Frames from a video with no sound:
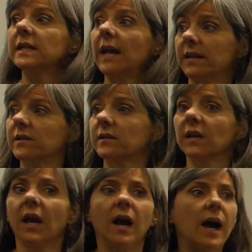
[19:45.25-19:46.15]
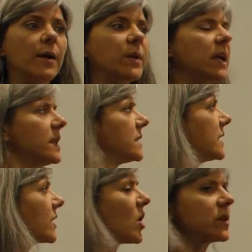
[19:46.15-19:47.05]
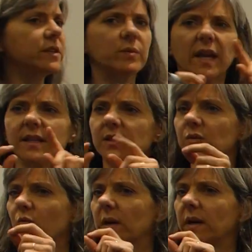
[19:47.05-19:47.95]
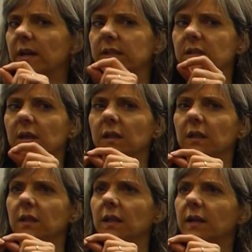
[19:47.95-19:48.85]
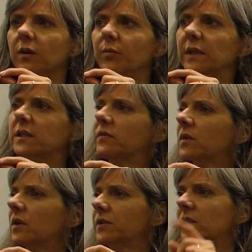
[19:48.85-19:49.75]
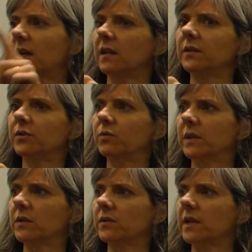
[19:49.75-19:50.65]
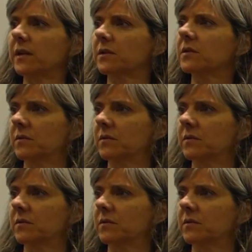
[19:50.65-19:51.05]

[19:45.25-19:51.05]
Yes. There are some cases where it's a little bit difficult to tell. I'll do one of those next.